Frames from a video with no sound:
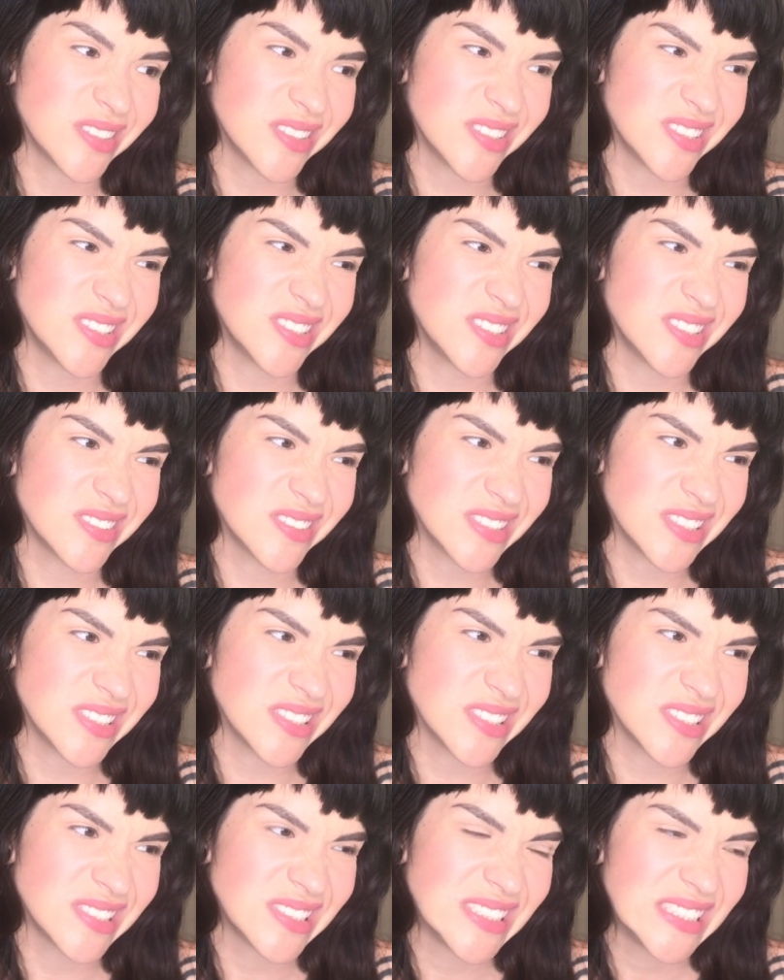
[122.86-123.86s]
oh,
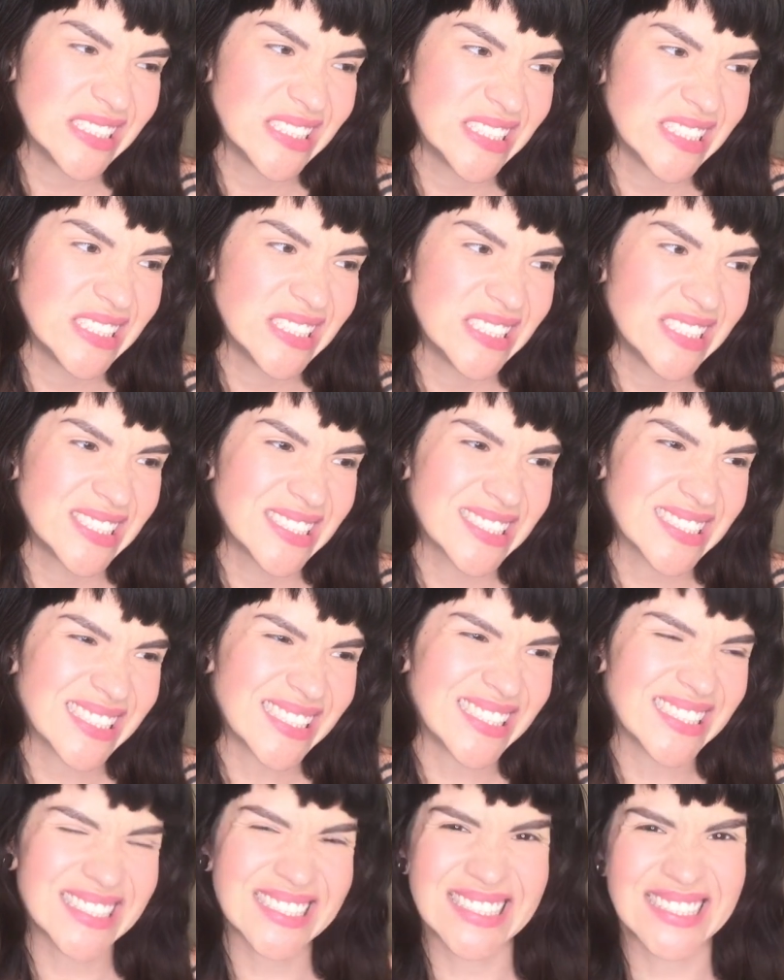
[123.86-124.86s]
well, that